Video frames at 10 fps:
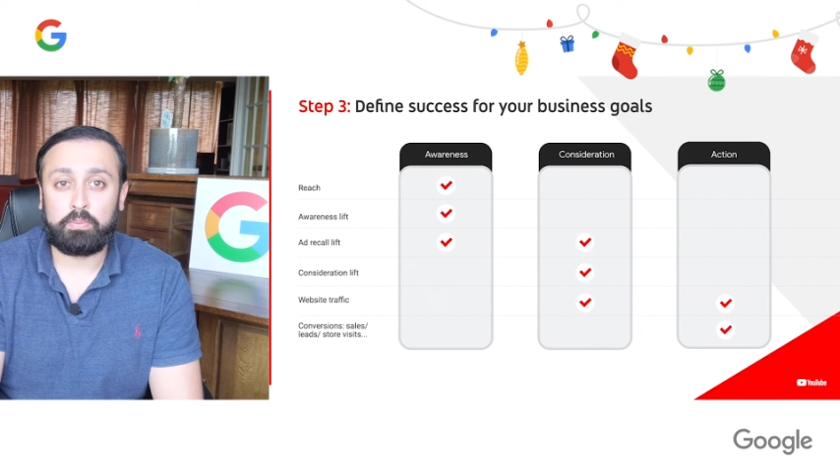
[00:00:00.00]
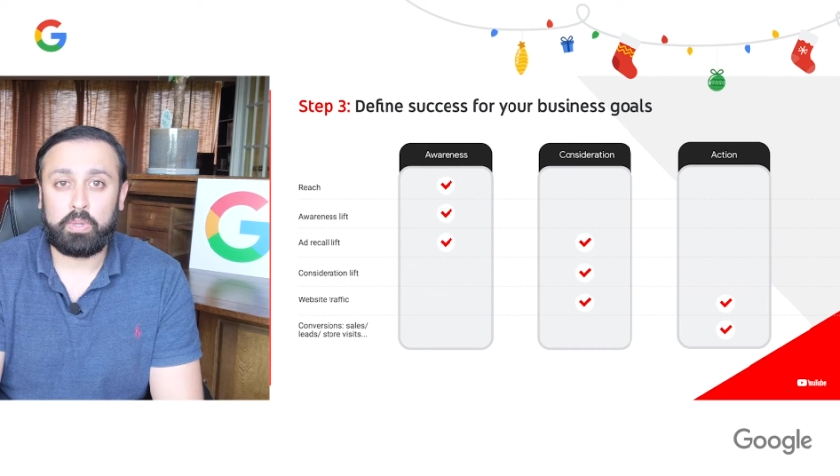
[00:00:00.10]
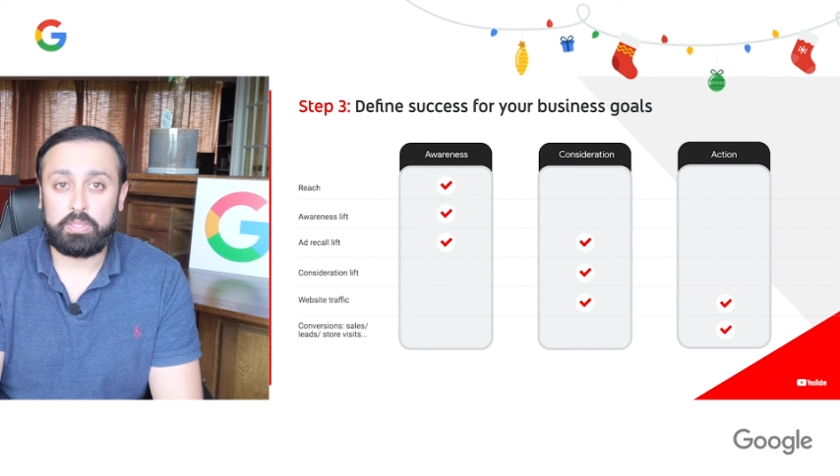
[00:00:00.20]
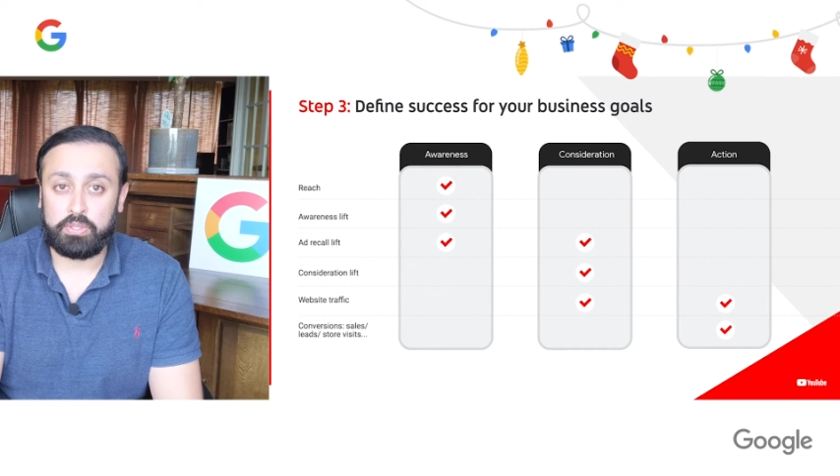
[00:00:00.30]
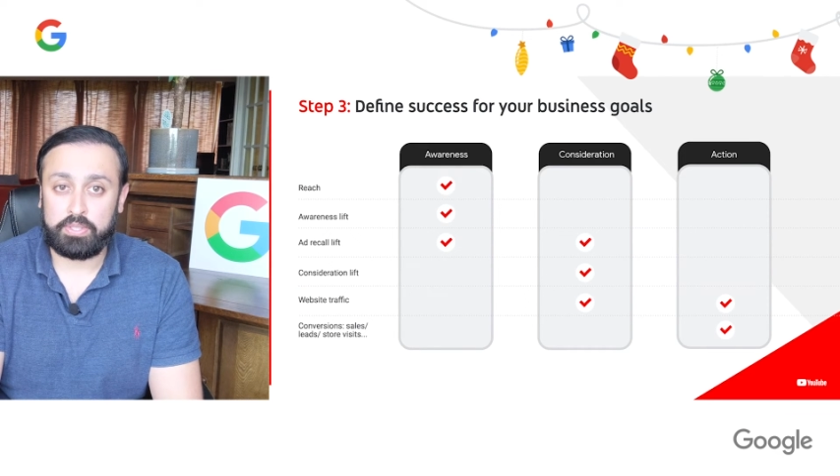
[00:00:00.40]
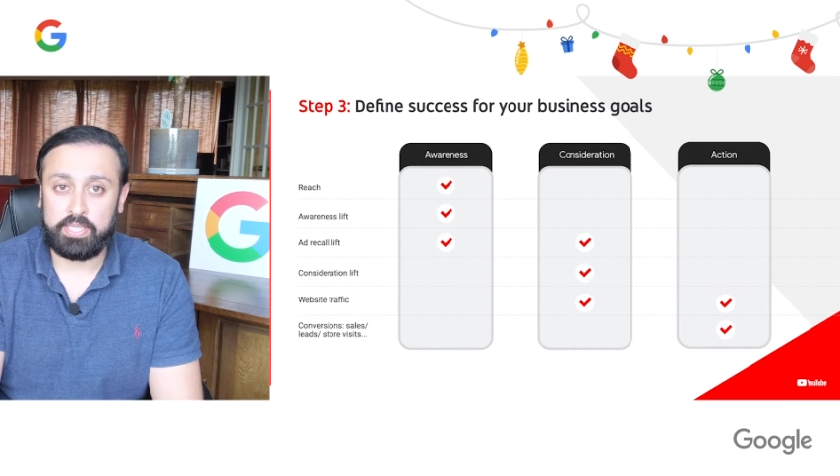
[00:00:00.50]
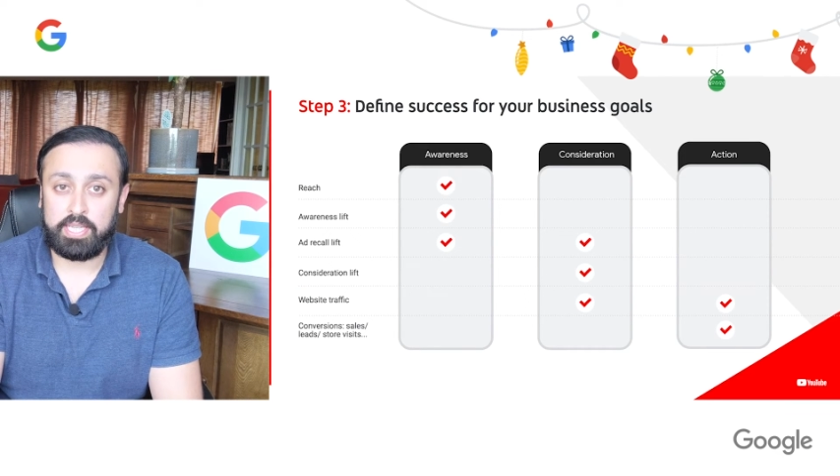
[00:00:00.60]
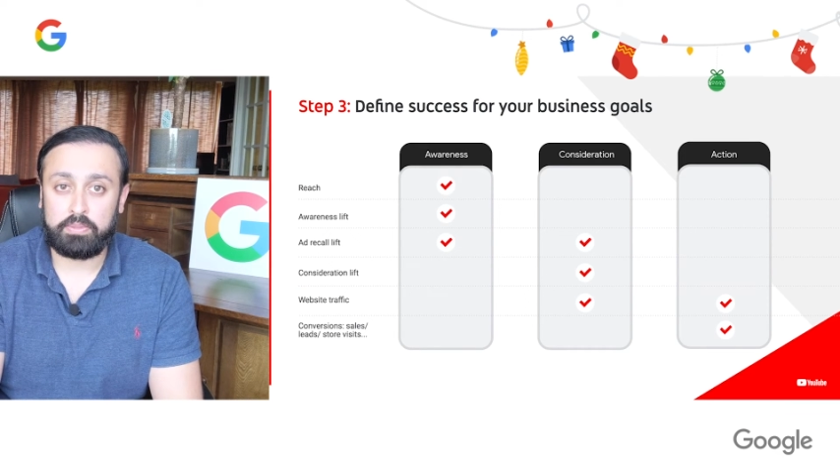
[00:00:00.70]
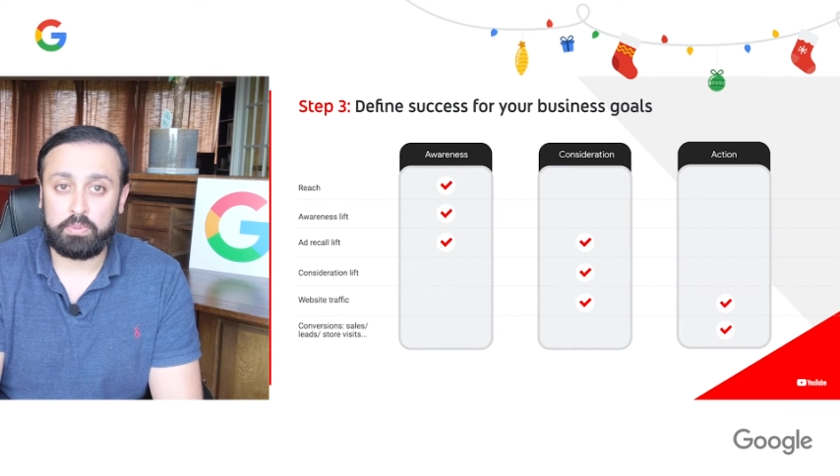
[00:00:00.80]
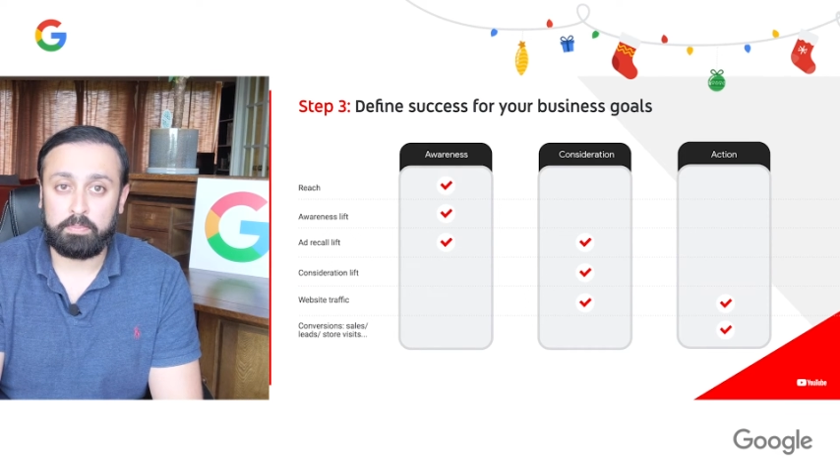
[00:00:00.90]
what
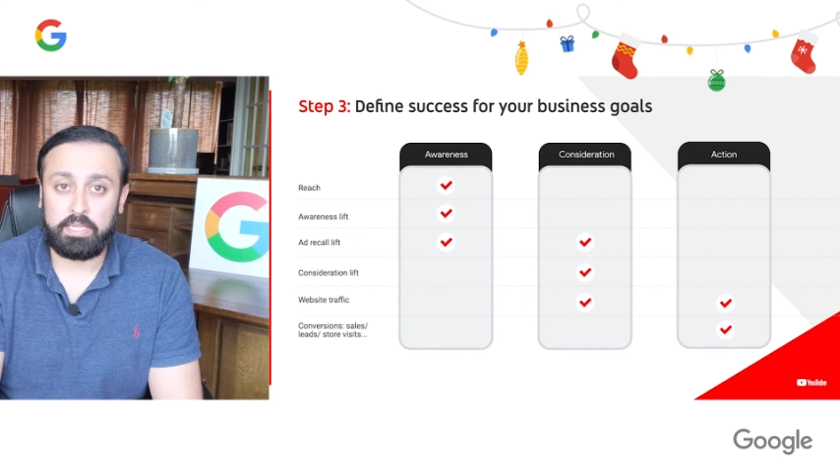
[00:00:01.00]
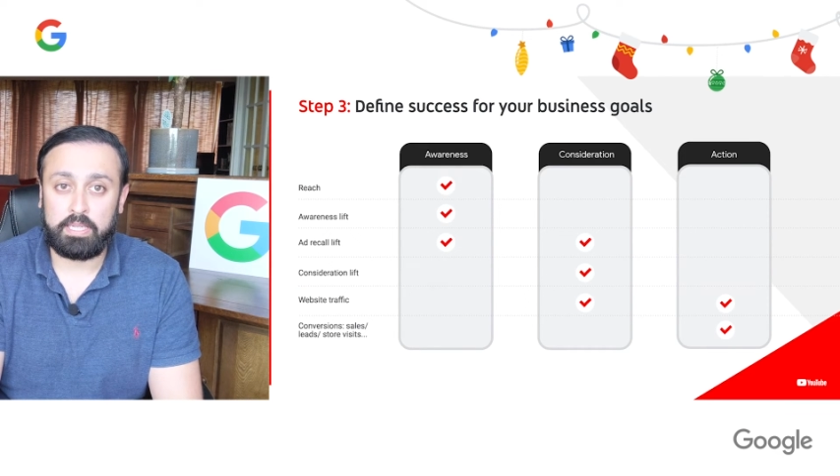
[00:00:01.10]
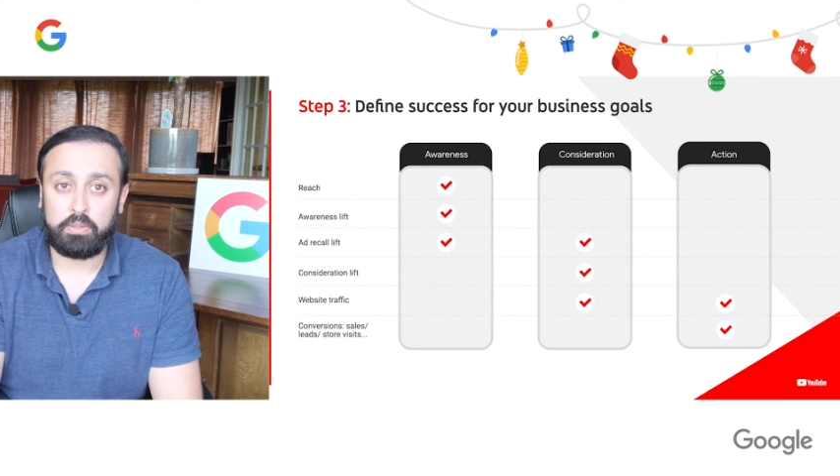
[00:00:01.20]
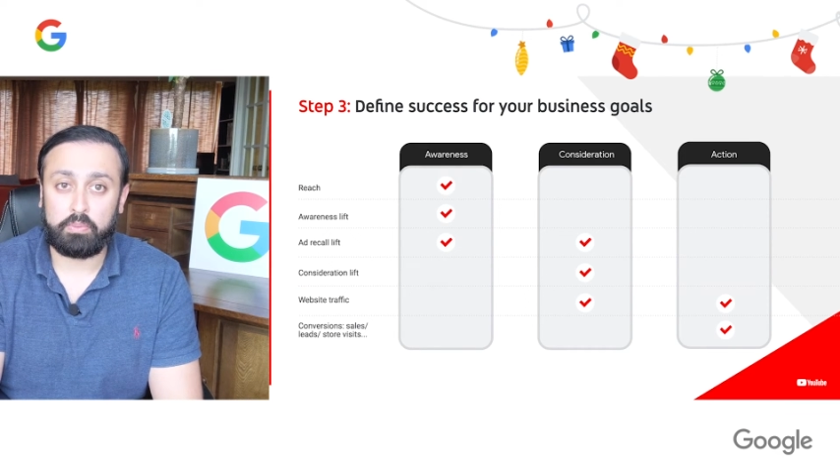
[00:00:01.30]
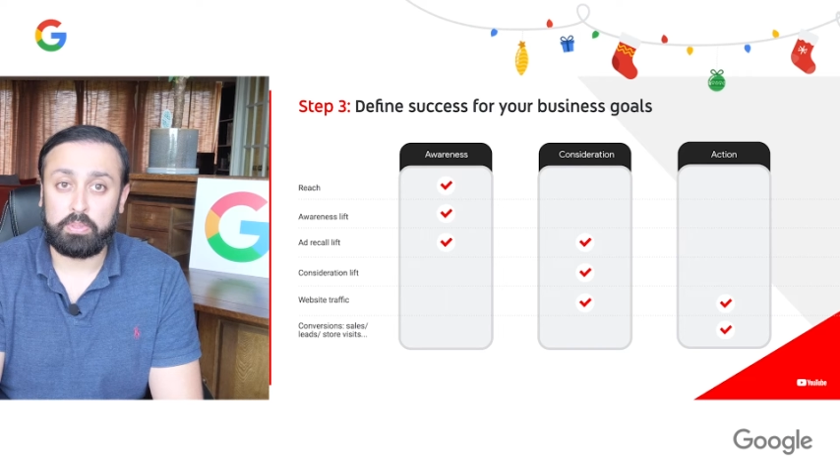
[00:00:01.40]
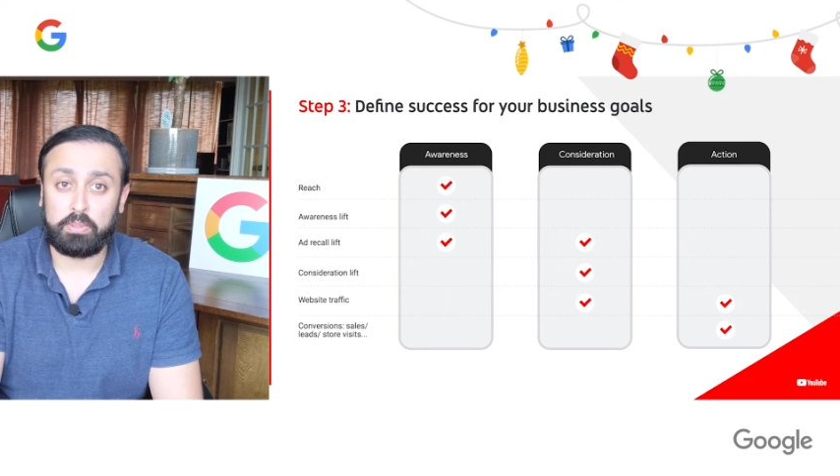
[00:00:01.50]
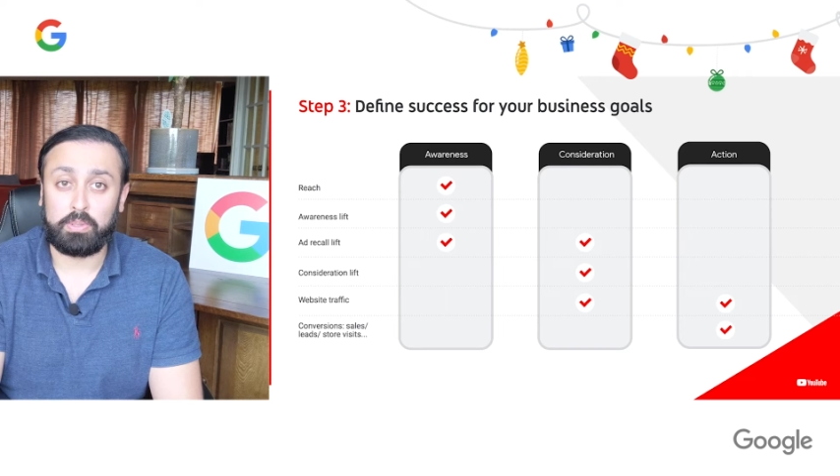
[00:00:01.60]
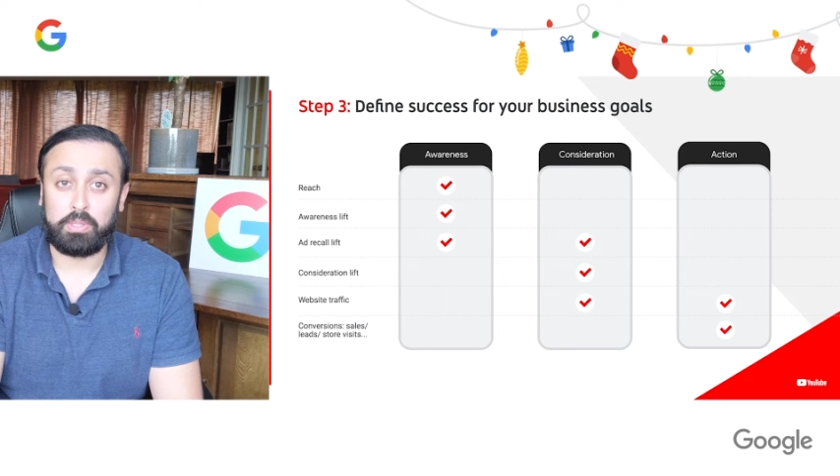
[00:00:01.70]
success will be or will